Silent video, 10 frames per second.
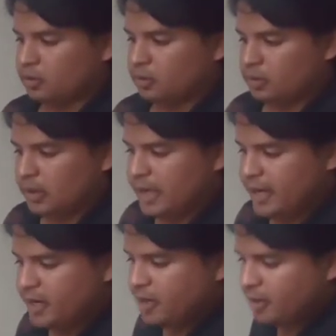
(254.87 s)

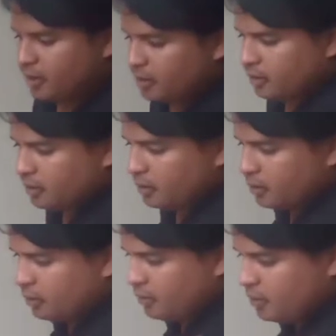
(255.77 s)
like
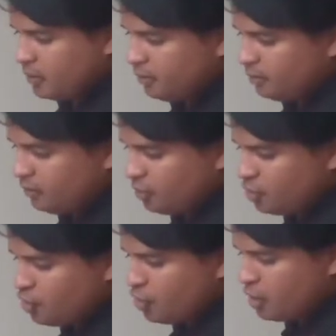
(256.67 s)
this:
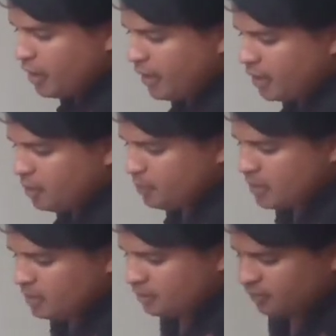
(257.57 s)
G, A,
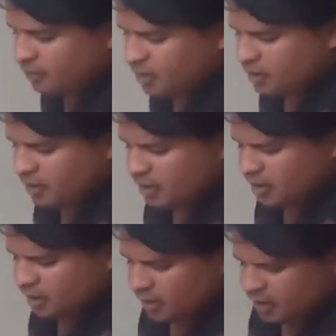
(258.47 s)
B, C, D,
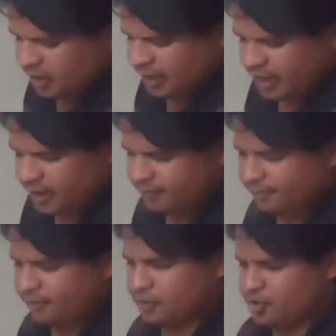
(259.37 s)
E, F,
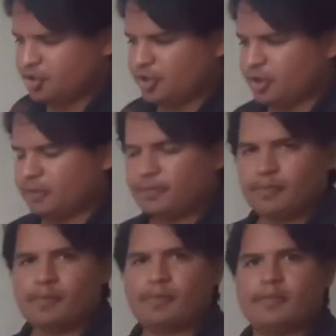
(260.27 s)
G.
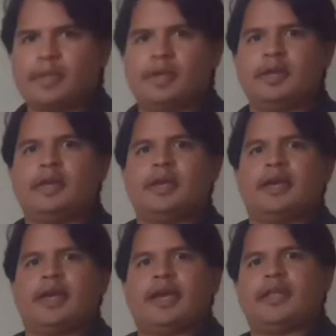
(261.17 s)

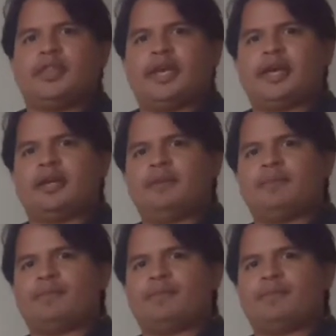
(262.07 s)
And then